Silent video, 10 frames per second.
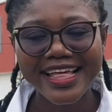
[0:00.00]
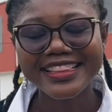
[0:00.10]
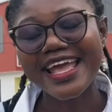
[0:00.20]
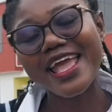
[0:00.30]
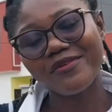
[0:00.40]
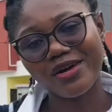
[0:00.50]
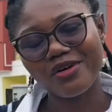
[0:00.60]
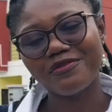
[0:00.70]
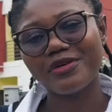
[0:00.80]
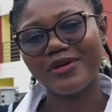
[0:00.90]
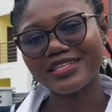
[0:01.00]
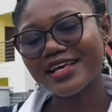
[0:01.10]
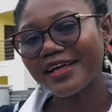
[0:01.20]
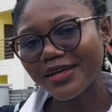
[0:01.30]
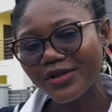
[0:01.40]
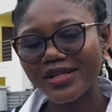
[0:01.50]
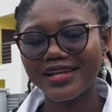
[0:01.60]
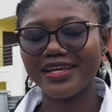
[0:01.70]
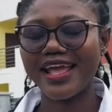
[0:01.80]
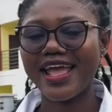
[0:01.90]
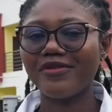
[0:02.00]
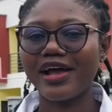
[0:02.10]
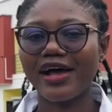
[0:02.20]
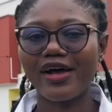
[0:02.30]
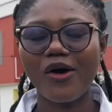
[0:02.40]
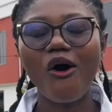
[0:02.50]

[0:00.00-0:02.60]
the area of a rectangle and the area